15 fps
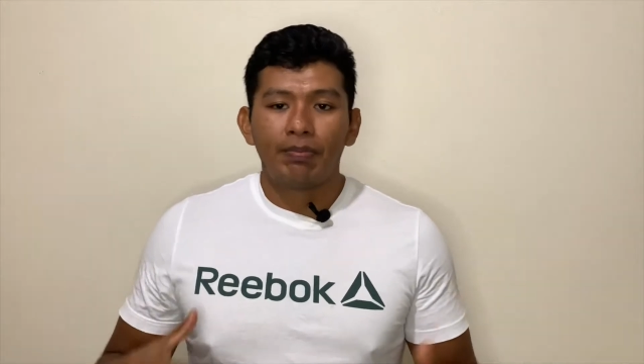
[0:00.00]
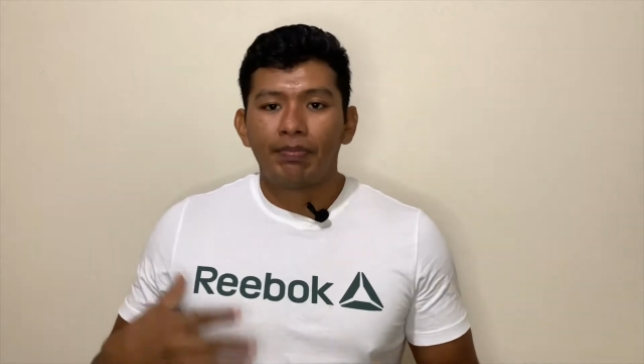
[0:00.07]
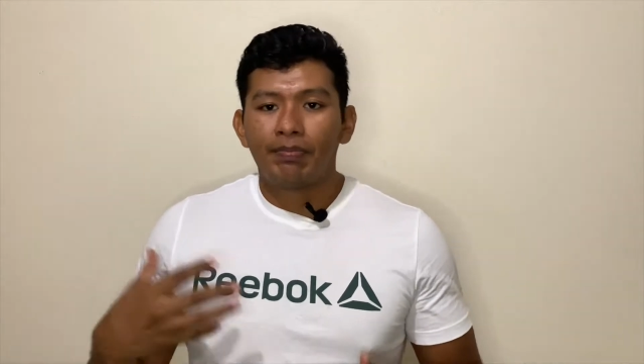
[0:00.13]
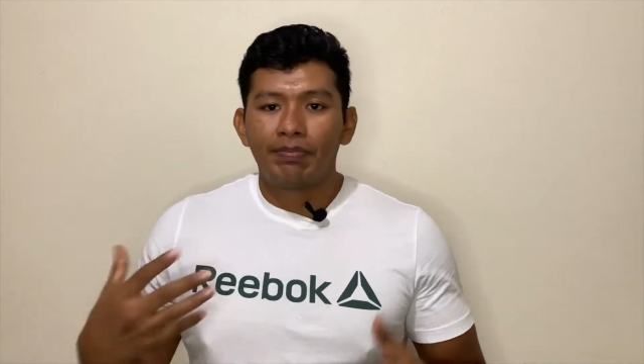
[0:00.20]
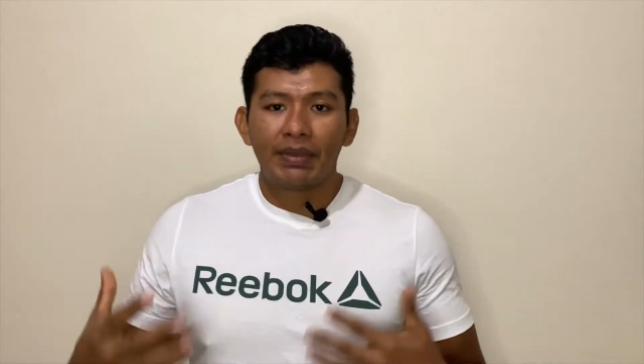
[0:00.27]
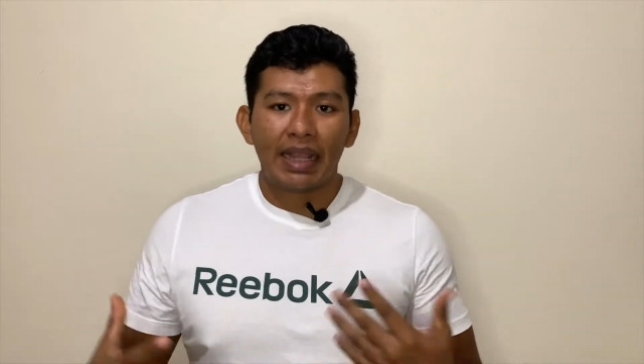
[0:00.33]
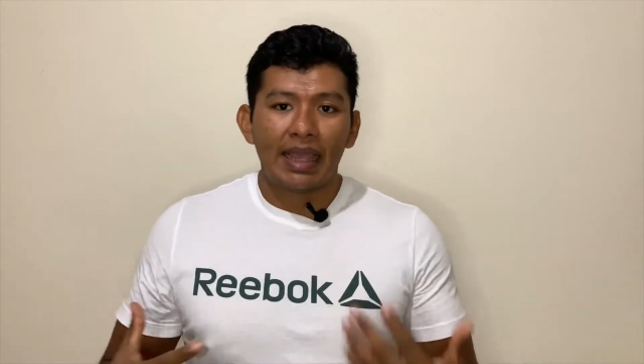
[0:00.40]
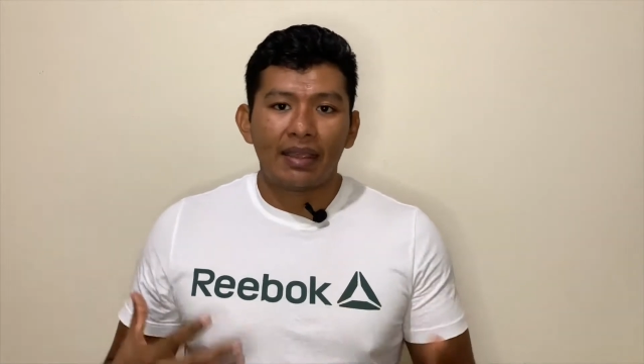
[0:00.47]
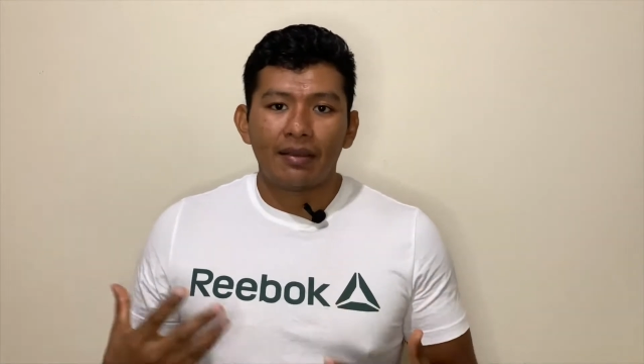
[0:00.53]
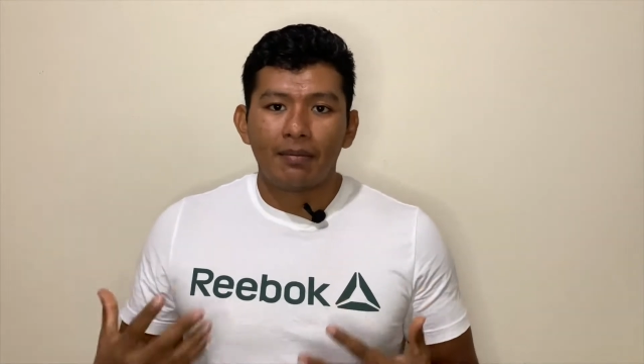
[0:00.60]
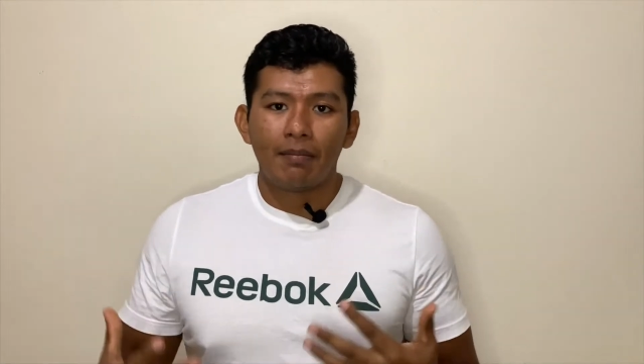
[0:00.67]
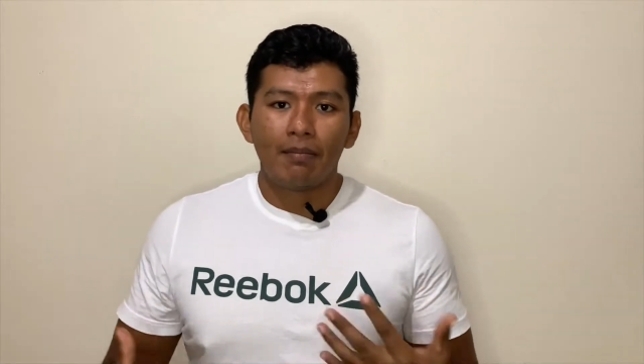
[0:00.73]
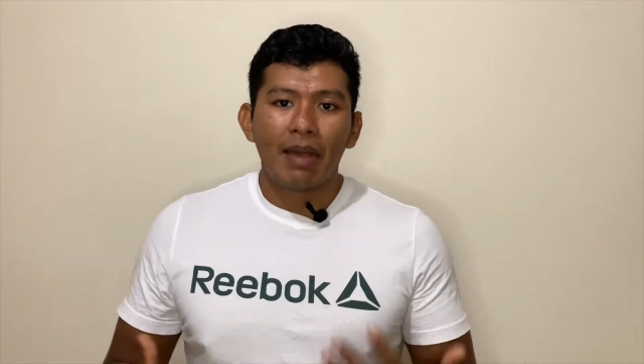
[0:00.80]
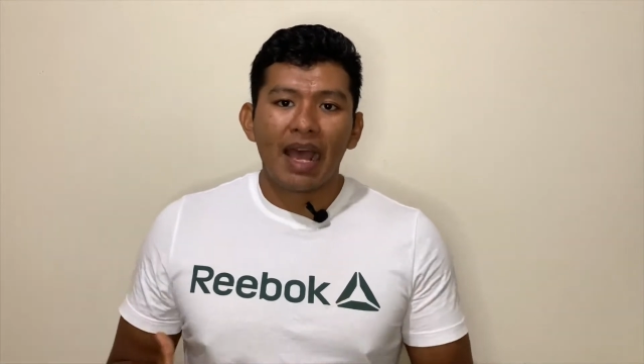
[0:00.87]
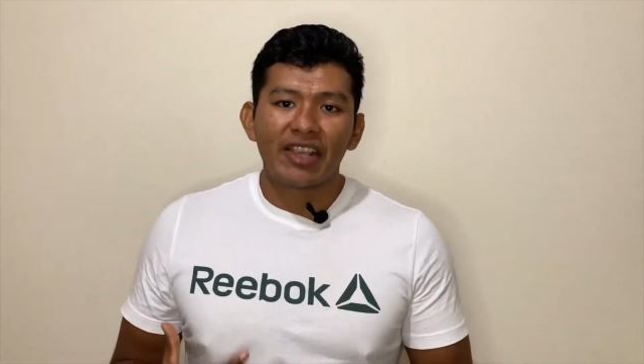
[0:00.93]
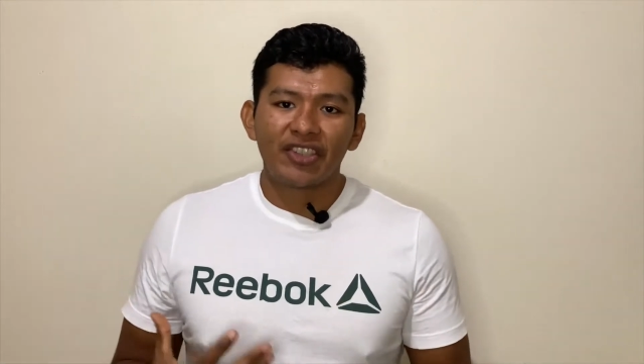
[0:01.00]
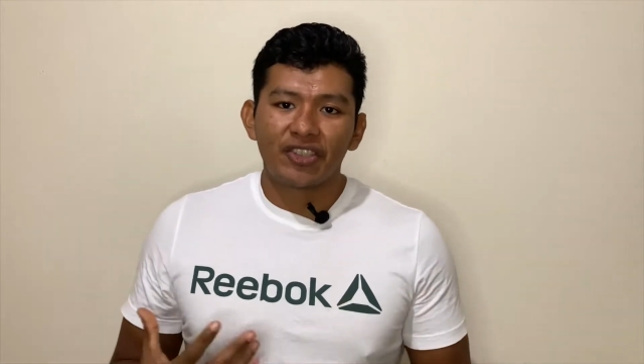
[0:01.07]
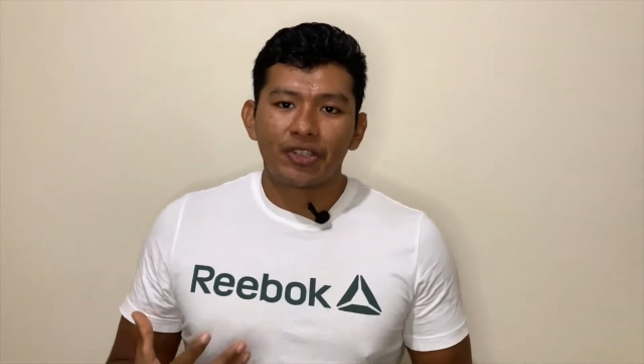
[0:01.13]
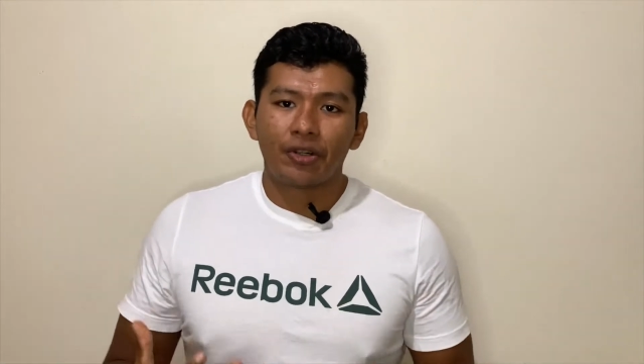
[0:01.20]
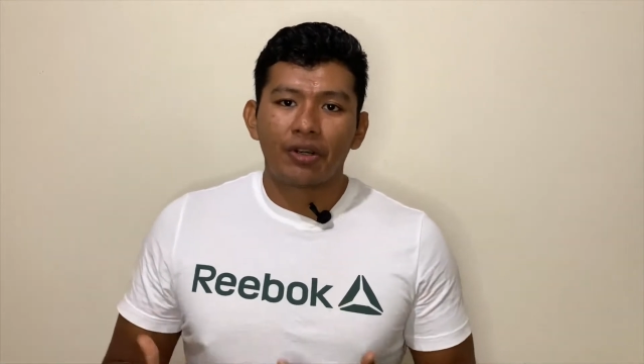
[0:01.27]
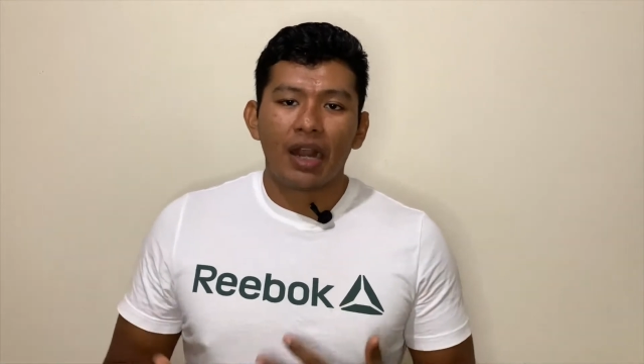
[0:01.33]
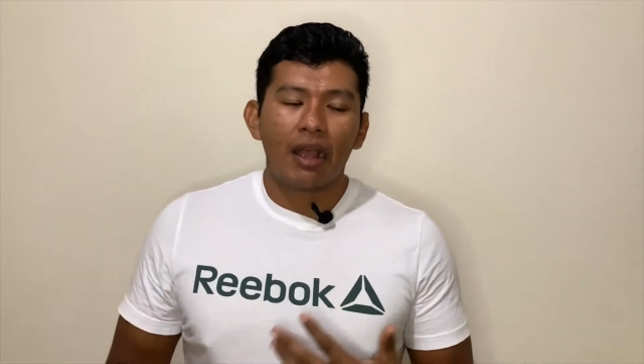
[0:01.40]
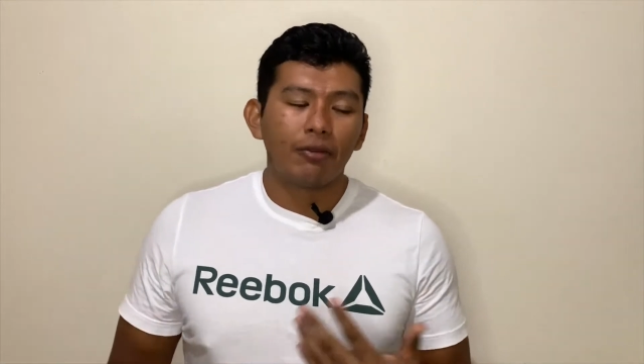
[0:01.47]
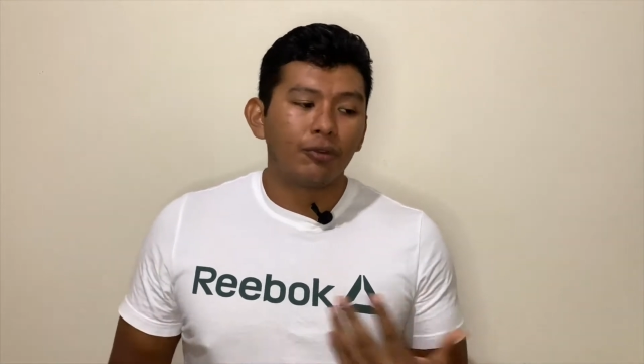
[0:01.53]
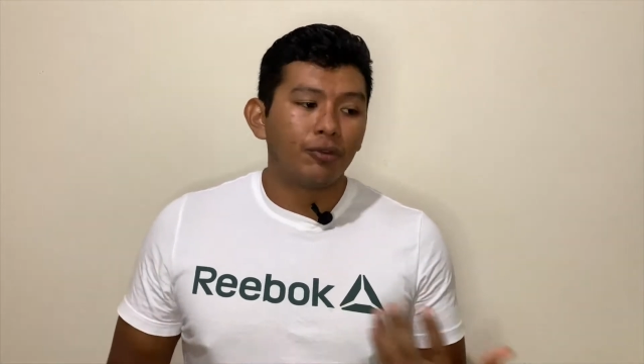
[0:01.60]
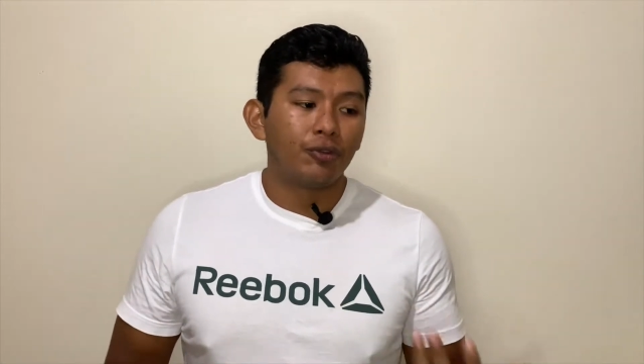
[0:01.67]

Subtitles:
like master how to